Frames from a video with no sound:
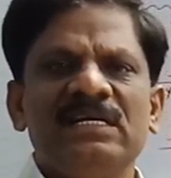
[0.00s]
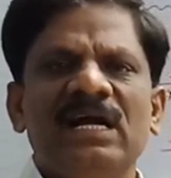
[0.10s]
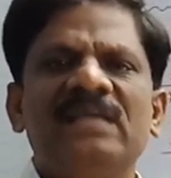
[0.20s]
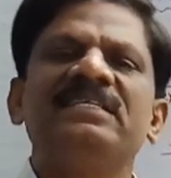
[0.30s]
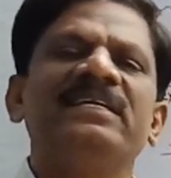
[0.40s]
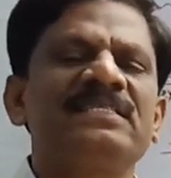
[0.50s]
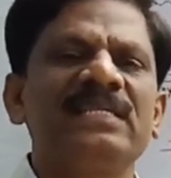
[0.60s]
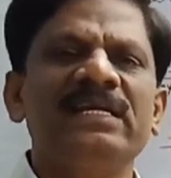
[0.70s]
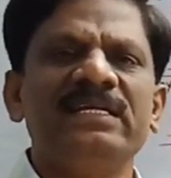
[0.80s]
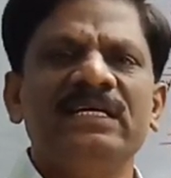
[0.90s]
As a
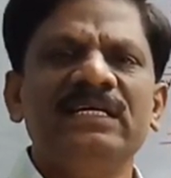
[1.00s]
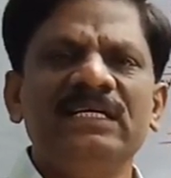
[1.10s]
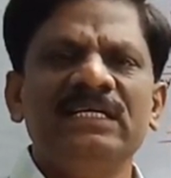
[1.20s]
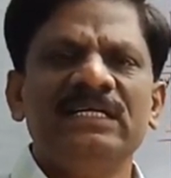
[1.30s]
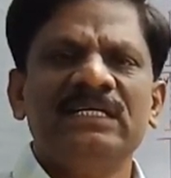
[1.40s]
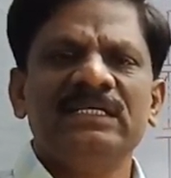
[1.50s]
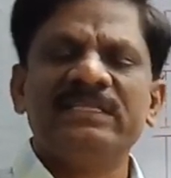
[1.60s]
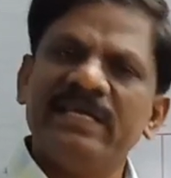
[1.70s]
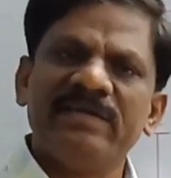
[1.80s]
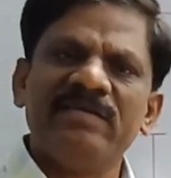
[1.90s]
result,
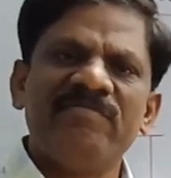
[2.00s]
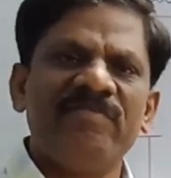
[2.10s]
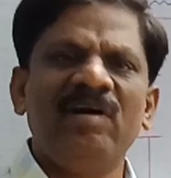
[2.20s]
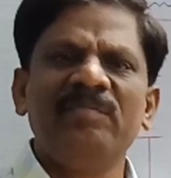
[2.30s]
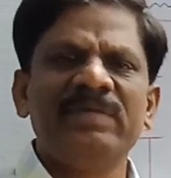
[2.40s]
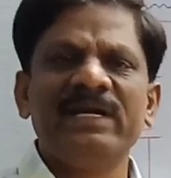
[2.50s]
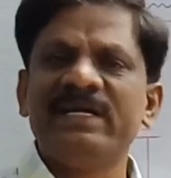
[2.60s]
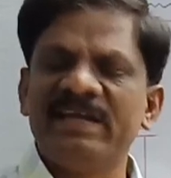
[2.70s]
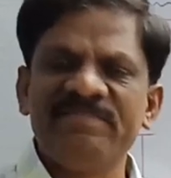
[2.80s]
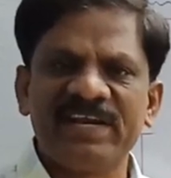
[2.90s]
they form a
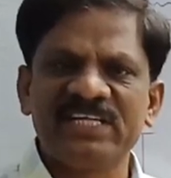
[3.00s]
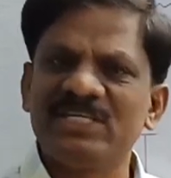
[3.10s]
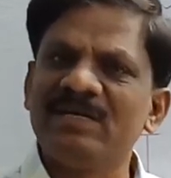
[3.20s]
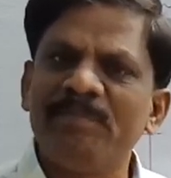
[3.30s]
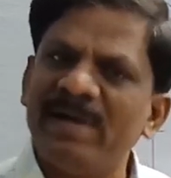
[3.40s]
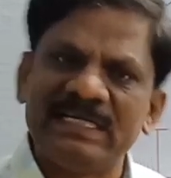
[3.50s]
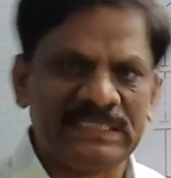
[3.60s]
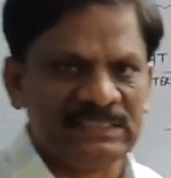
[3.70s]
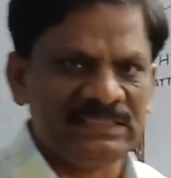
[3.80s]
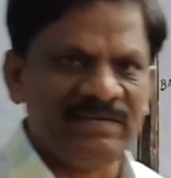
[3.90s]
diffraction
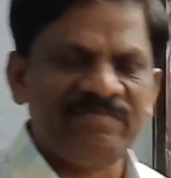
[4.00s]
pattern.